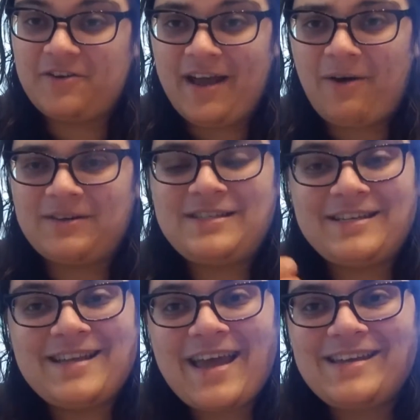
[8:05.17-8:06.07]
Now, to
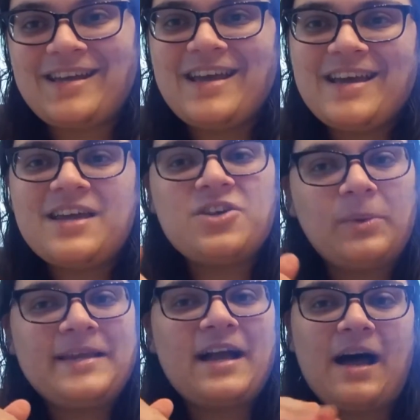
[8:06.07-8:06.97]
date, he's
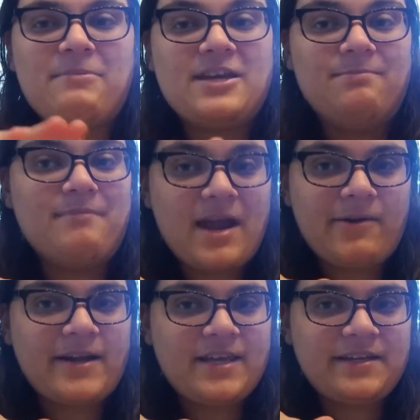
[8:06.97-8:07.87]
only got me
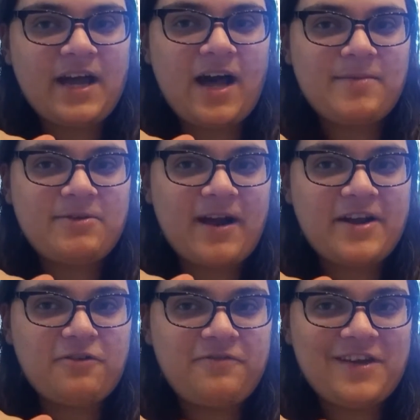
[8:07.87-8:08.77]
American Kamen
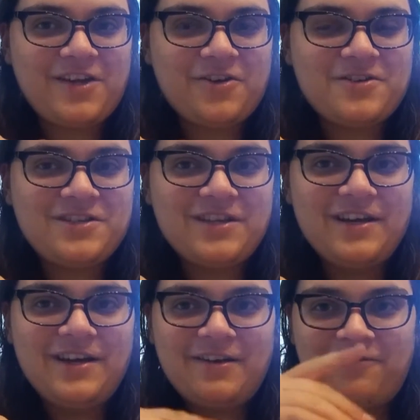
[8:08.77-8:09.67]
Rider figures
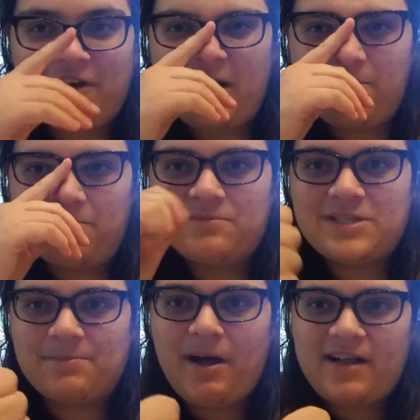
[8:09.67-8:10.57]
from
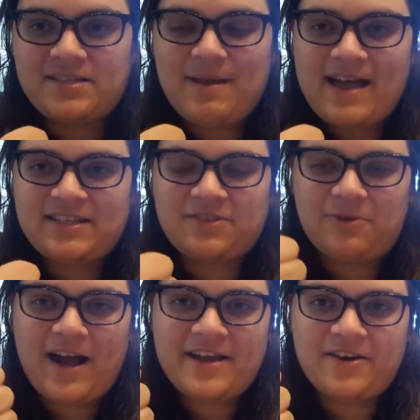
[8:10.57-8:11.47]
Saban's Masked
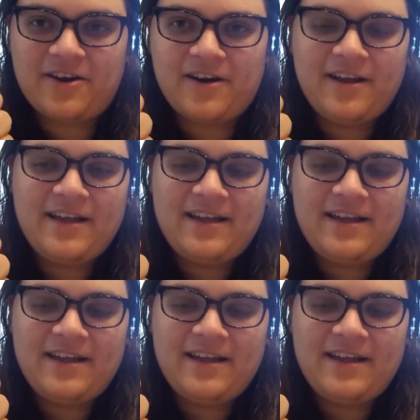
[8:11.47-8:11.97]
Rider,